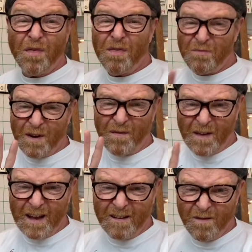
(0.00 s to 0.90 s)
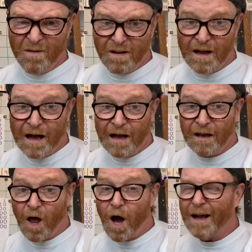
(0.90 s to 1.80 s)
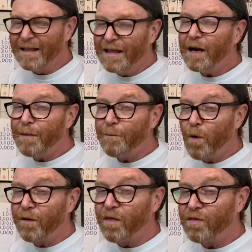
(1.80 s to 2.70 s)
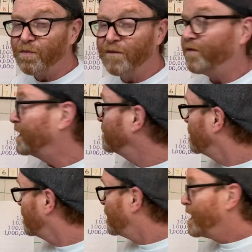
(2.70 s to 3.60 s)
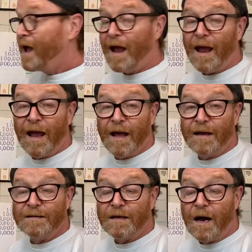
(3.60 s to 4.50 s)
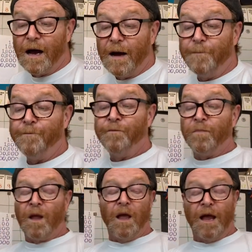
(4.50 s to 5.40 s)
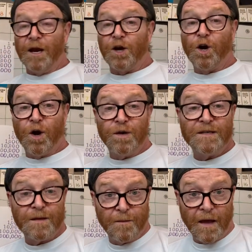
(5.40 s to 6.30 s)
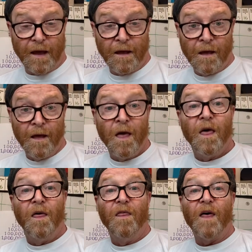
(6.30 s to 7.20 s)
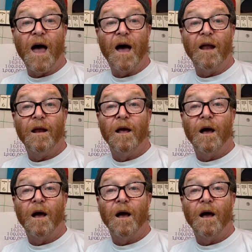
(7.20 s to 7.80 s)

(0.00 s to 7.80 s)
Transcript: 3 feet long, a little bit more than 3 feet. And it occurred to me that